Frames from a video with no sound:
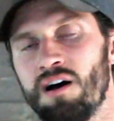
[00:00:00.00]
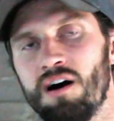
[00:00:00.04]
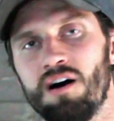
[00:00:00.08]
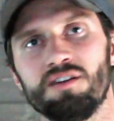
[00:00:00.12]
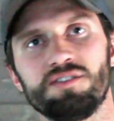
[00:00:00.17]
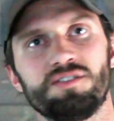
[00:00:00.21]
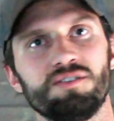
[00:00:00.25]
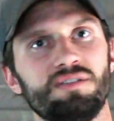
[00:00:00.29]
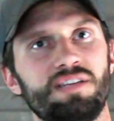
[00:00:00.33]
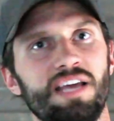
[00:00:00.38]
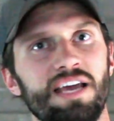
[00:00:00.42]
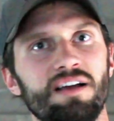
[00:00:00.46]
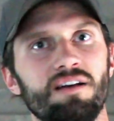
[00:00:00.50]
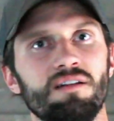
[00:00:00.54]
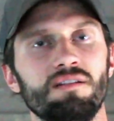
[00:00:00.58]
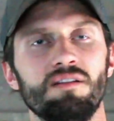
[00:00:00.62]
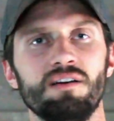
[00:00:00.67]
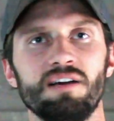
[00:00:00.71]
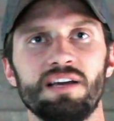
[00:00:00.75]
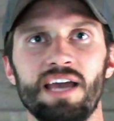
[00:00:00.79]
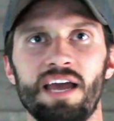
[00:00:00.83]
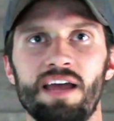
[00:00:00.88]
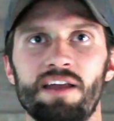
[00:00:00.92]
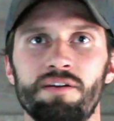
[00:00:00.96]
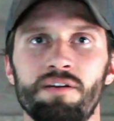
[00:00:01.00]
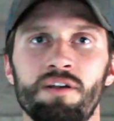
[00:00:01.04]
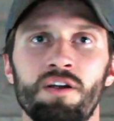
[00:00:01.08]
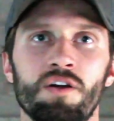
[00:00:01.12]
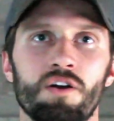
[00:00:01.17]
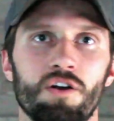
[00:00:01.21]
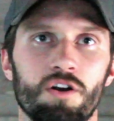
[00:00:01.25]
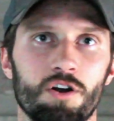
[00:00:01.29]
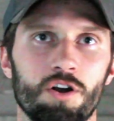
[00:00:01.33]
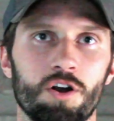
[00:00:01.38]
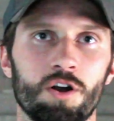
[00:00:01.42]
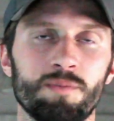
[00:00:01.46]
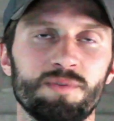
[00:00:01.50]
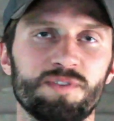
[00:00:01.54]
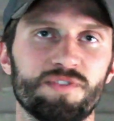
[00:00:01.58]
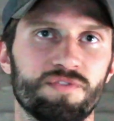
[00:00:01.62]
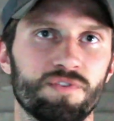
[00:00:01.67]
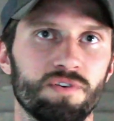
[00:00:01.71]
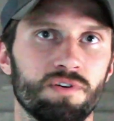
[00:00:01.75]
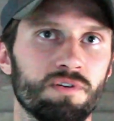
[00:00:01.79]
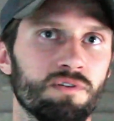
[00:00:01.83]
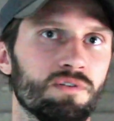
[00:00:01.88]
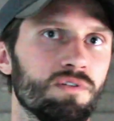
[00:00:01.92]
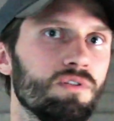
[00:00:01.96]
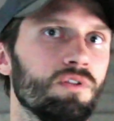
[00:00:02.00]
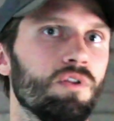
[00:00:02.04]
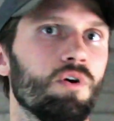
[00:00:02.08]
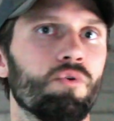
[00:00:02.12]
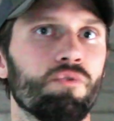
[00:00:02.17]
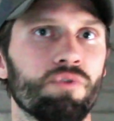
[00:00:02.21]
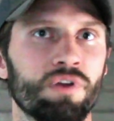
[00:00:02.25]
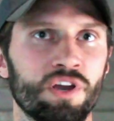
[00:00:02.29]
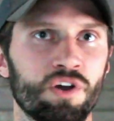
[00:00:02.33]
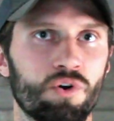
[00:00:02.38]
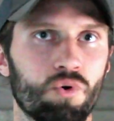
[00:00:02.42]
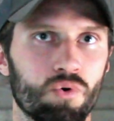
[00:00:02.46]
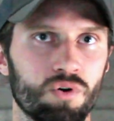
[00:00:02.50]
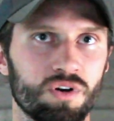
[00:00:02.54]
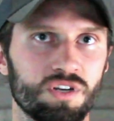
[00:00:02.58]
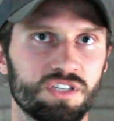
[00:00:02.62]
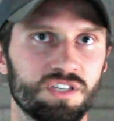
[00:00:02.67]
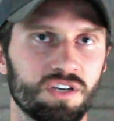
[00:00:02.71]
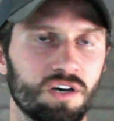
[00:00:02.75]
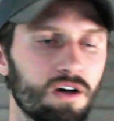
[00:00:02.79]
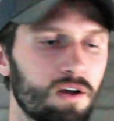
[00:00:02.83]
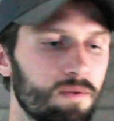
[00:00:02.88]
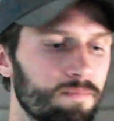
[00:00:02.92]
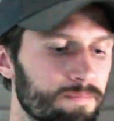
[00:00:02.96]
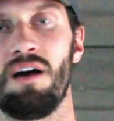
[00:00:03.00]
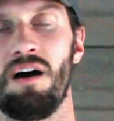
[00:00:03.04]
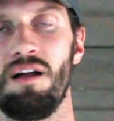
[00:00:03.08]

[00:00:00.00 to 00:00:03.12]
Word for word: Also take a look at herbs for lowering cortisol.